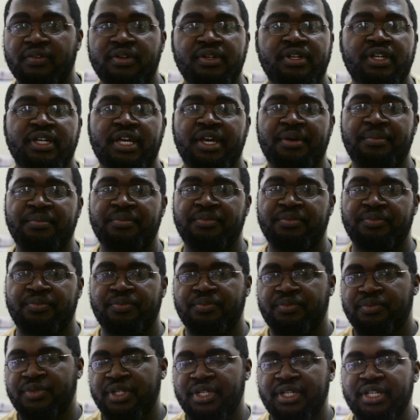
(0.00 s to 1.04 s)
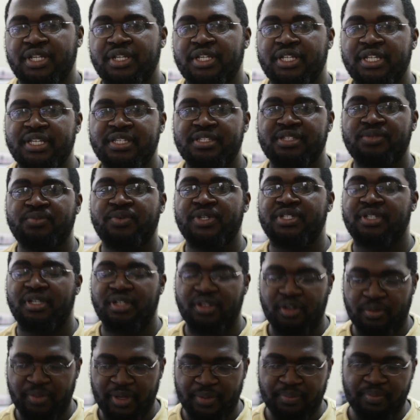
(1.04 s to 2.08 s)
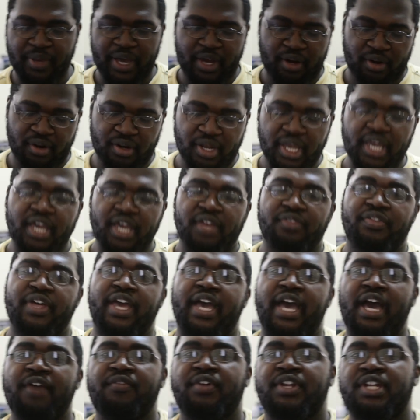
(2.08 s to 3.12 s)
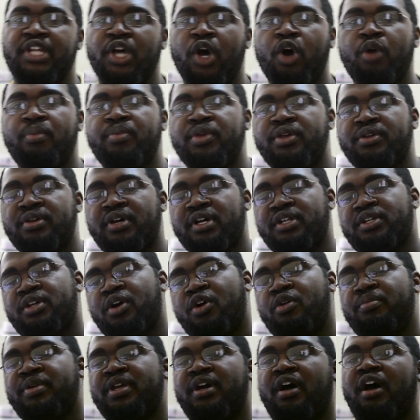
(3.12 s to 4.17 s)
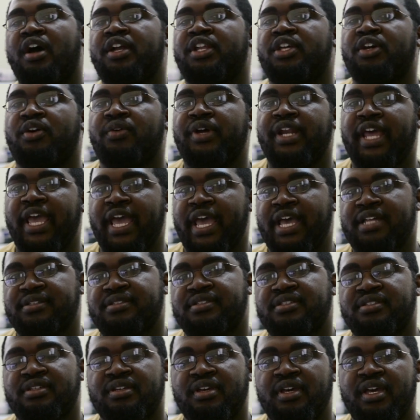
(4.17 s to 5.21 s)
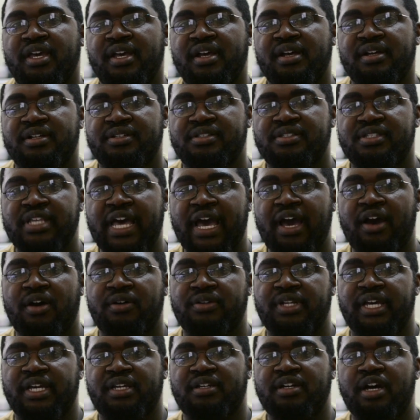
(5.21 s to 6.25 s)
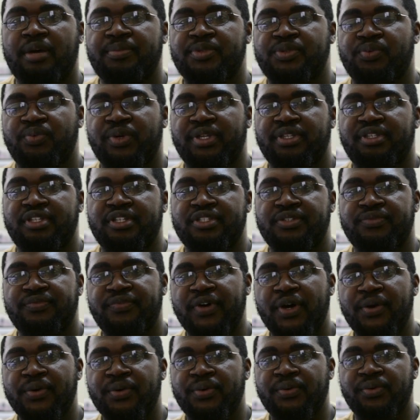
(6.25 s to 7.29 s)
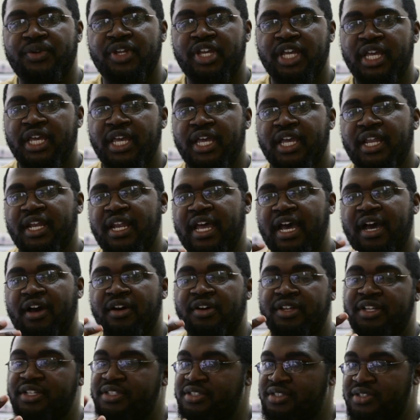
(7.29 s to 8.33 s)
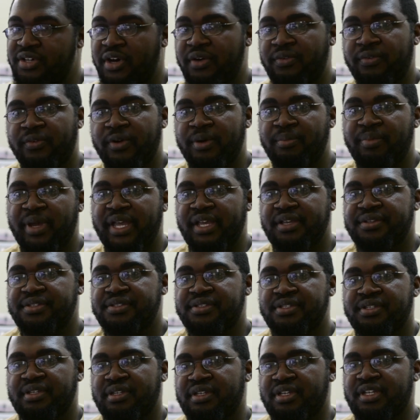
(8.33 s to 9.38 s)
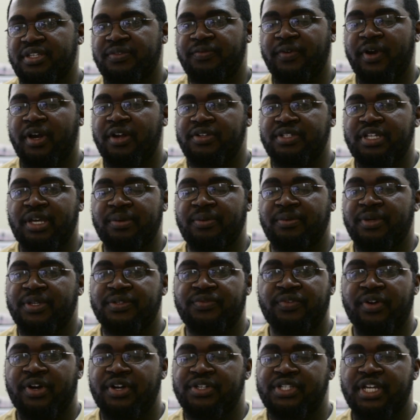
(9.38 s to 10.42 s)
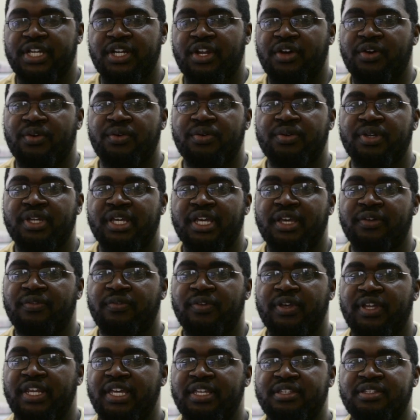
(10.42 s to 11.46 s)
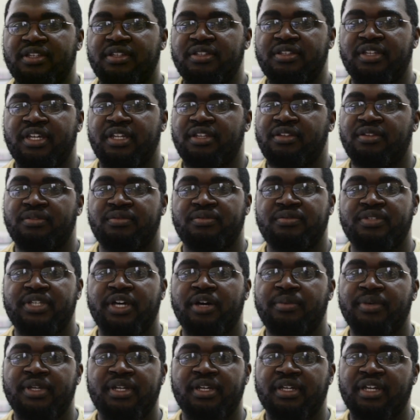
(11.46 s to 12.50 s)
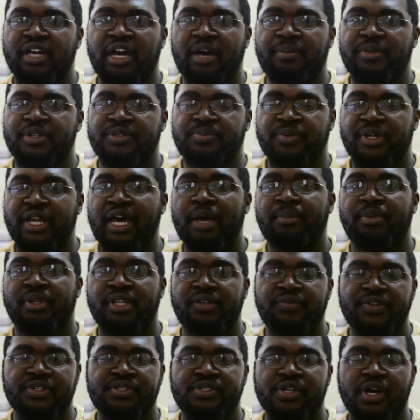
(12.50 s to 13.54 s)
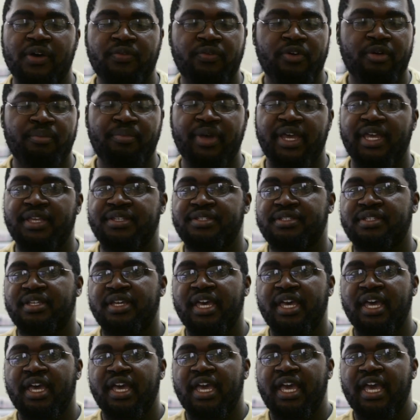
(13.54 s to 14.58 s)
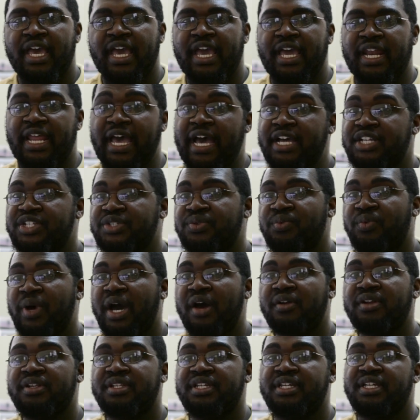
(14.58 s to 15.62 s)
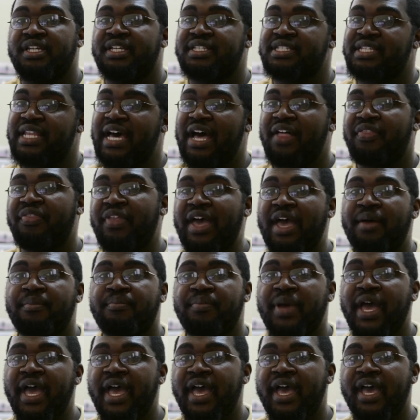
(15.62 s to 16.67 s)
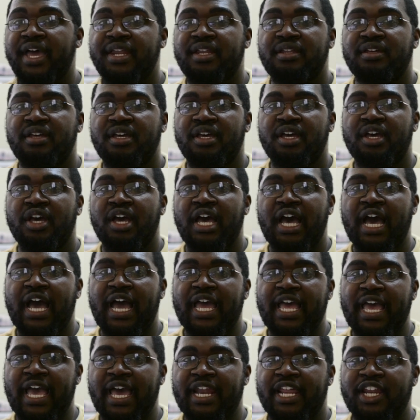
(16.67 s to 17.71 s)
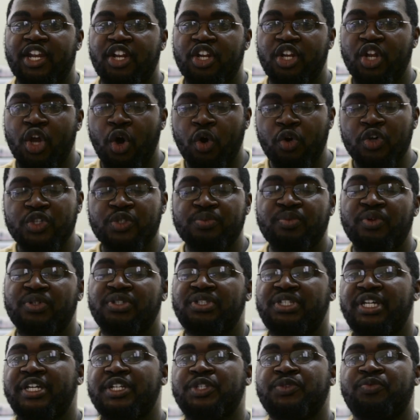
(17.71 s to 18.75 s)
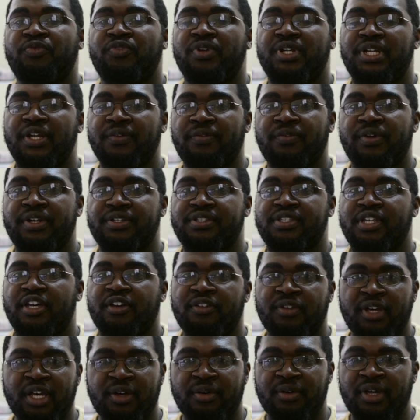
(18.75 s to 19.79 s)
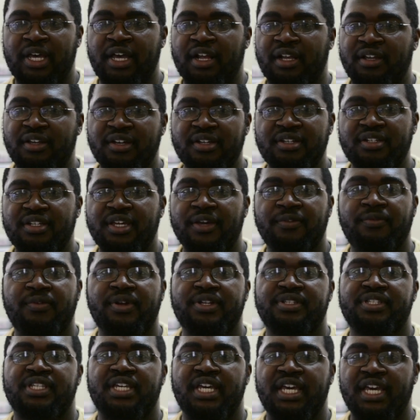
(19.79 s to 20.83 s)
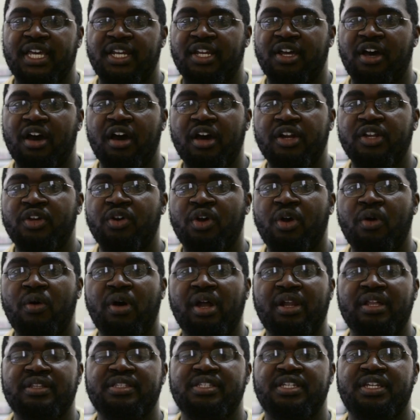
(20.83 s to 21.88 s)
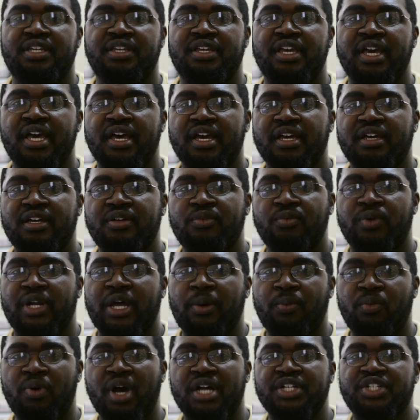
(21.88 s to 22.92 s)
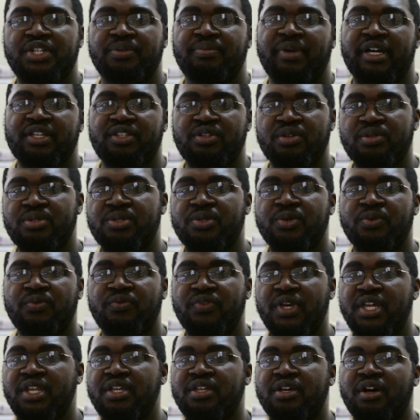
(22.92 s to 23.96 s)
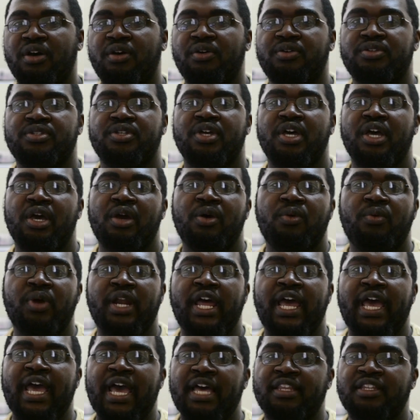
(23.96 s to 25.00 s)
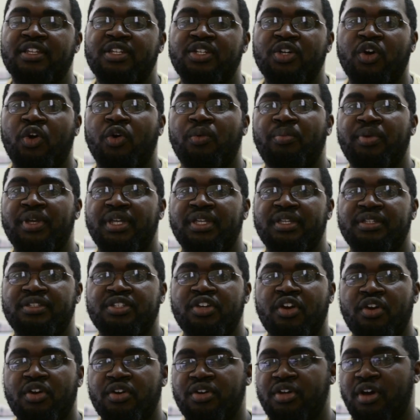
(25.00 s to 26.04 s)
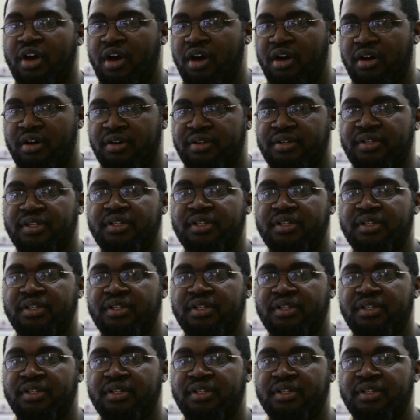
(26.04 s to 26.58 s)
And this was a little bit better. They have a Dolby audio enhanced sound that comes with this phone. Now it's software based as far as I know. If it isn't, then tell me in the comments, but I believe it's software based, and actuality is not that bad. I had a noticeable difference, a good difference in audio quality when I'm watching my YouTube videos when I had the Dolby turned on.